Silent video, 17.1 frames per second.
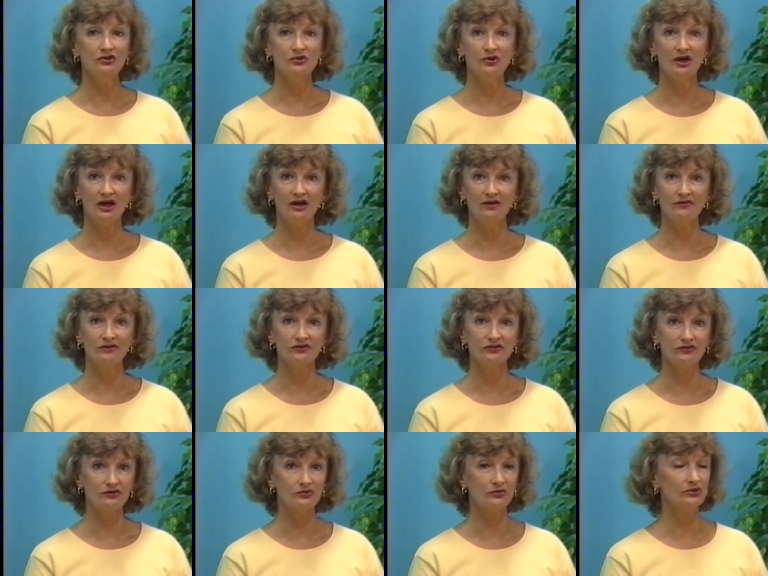you have the
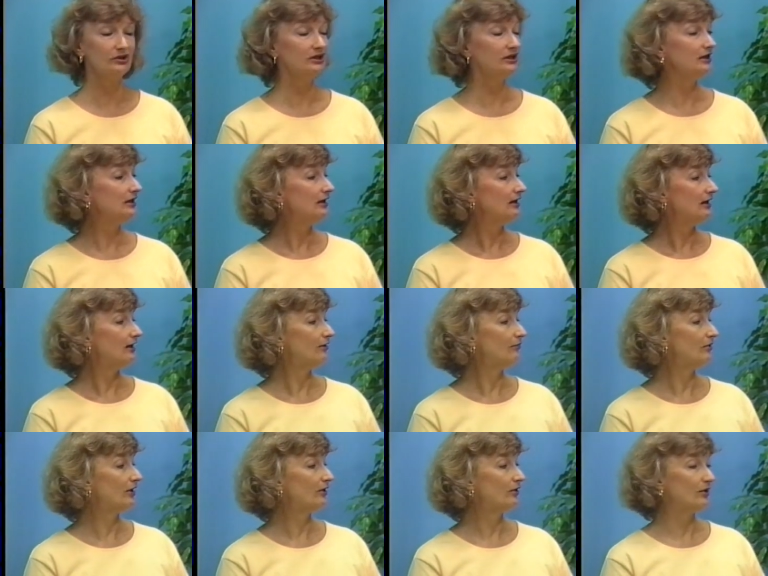story
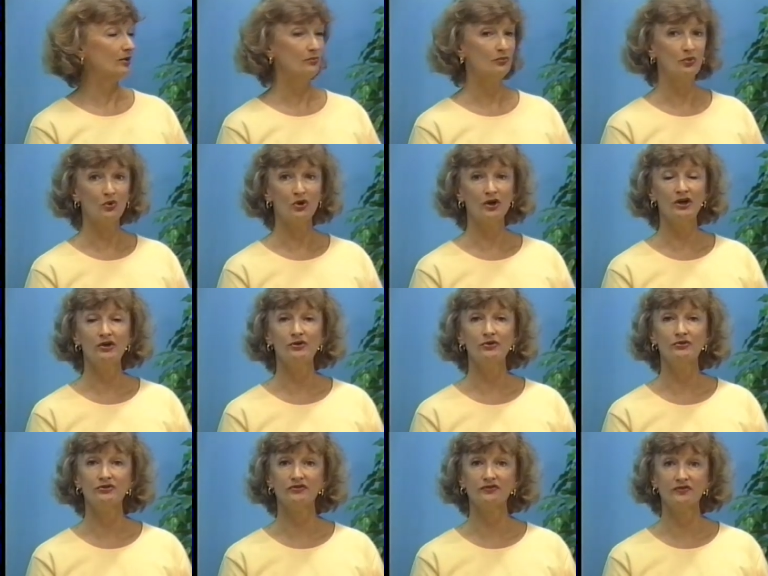about a boy
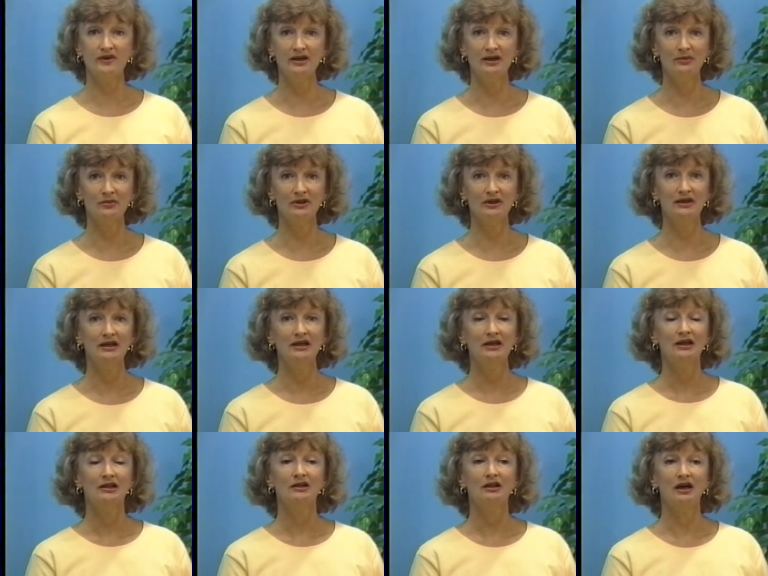whose family
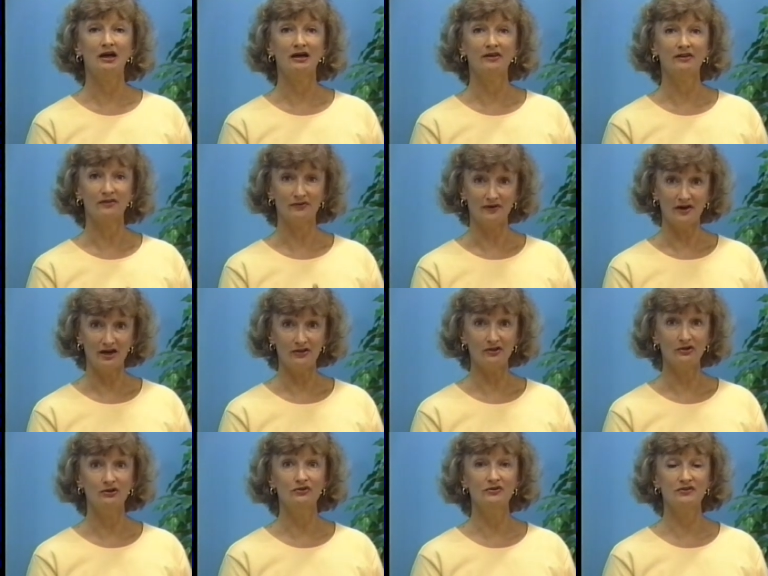uh, the
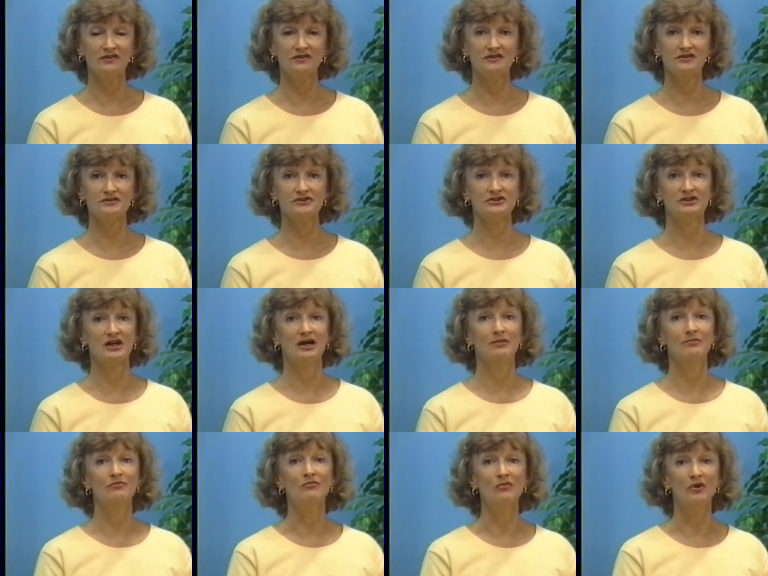father loses his
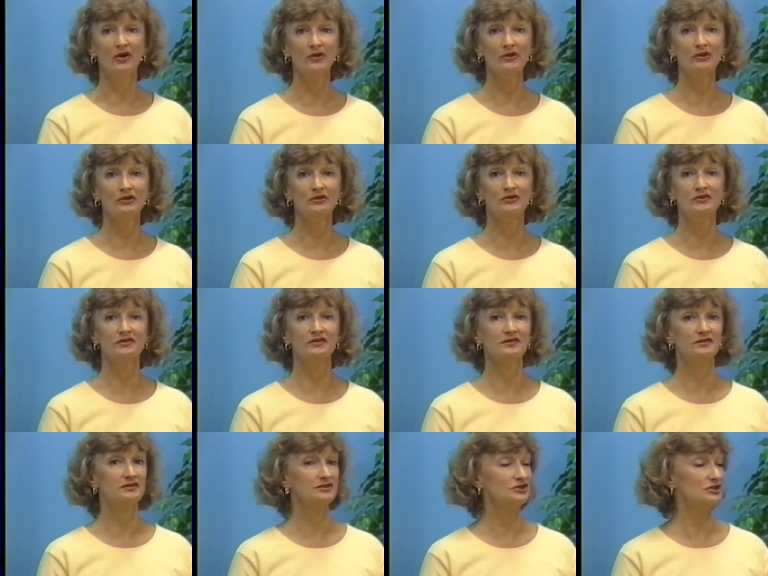job, mother
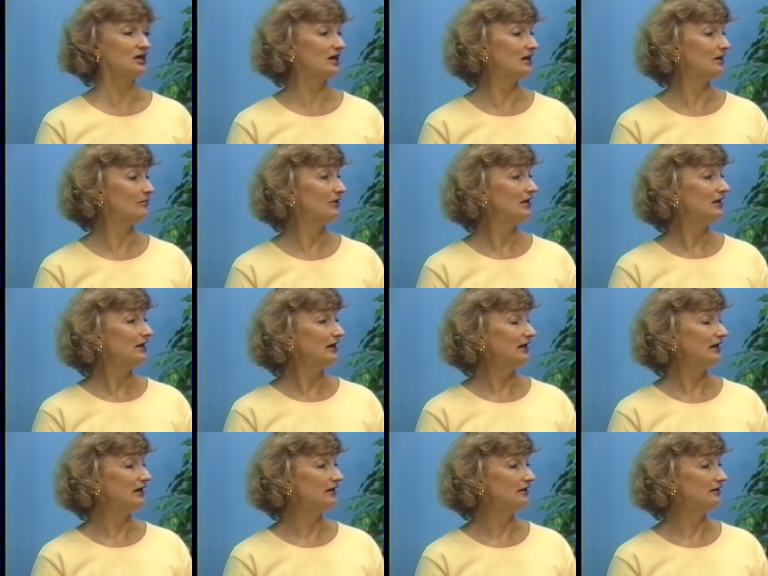loses the job,
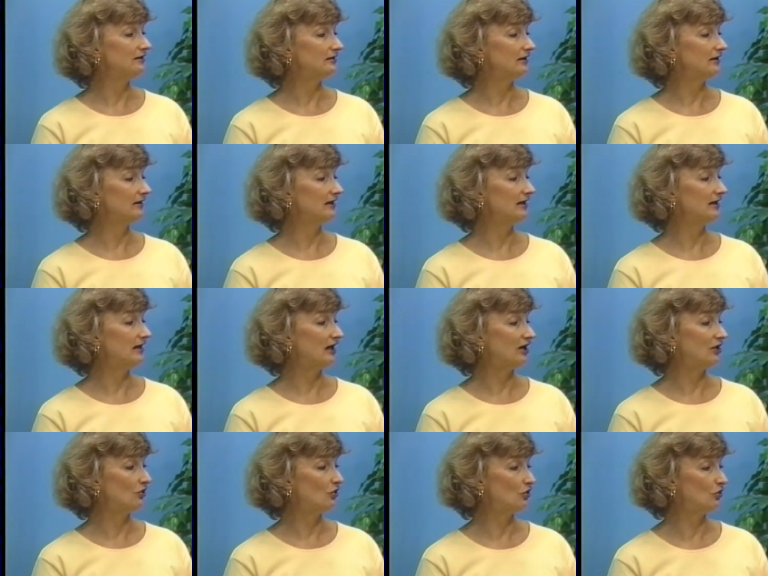and they
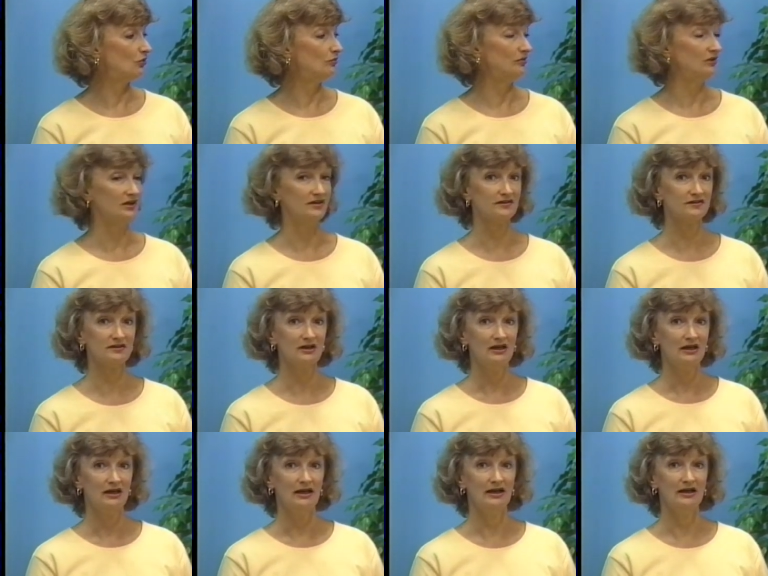are homeless.
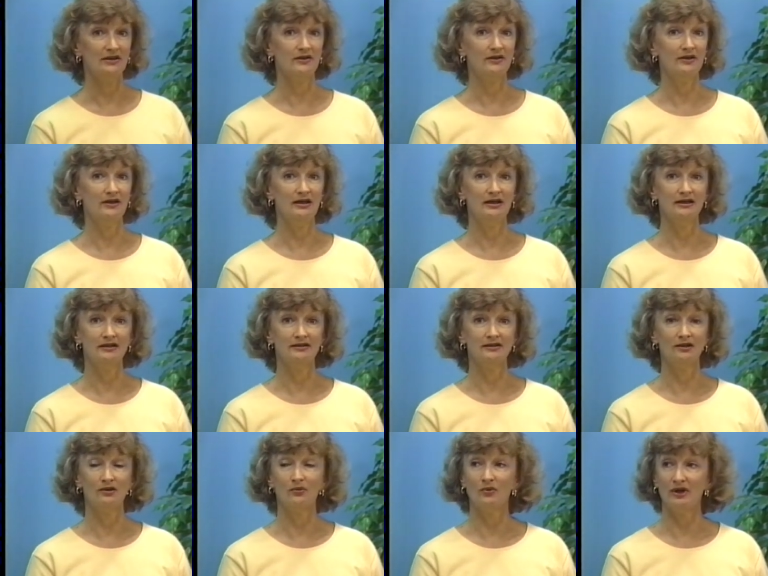And,
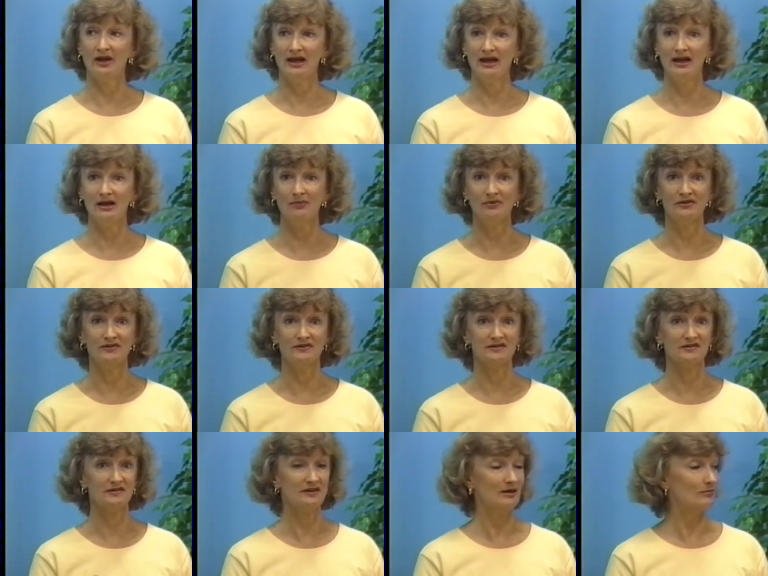and what happens
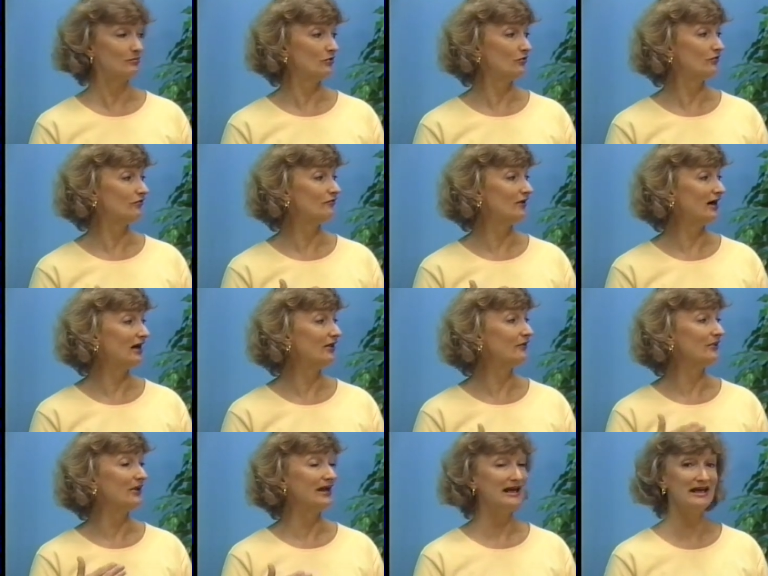is that both
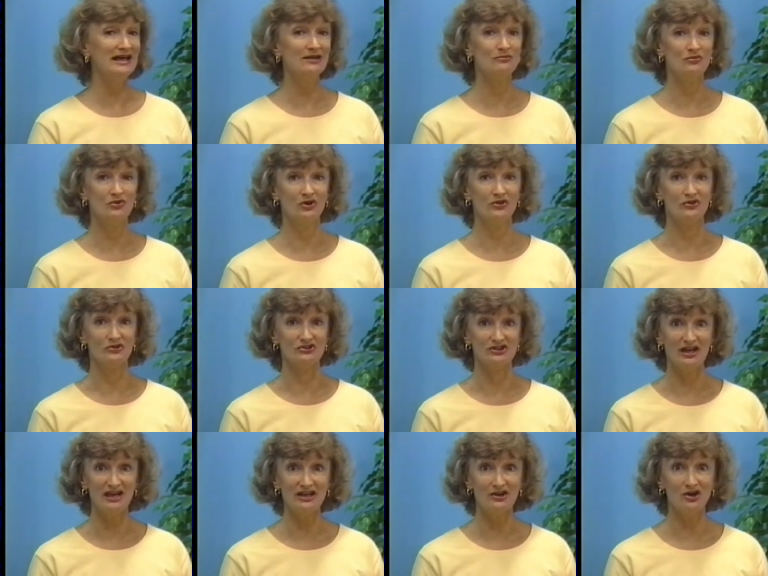father and mother
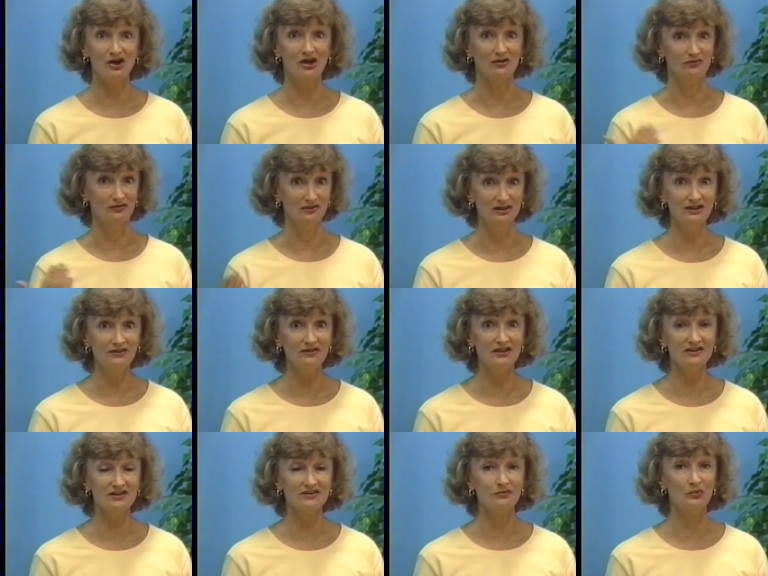take off,
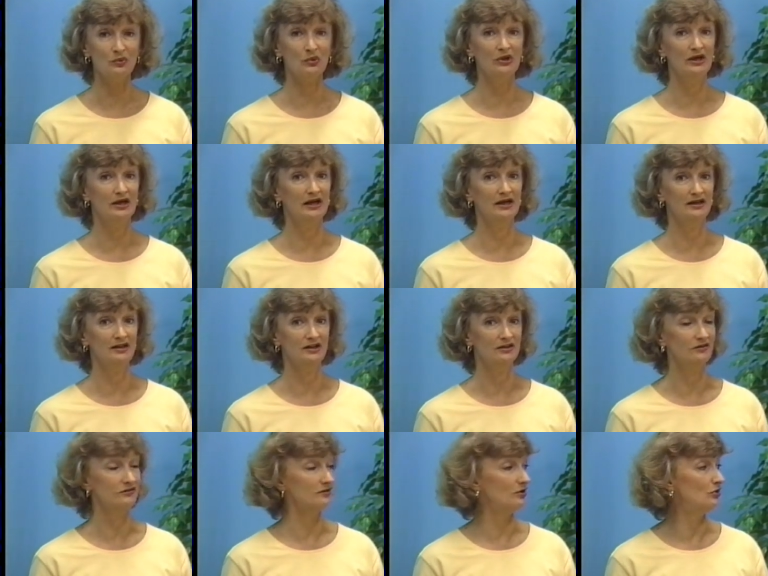leaving this boy on
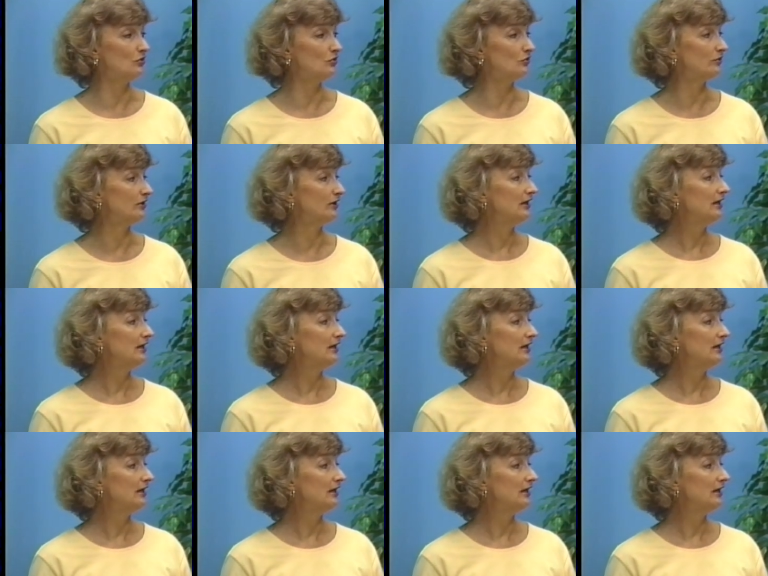his own.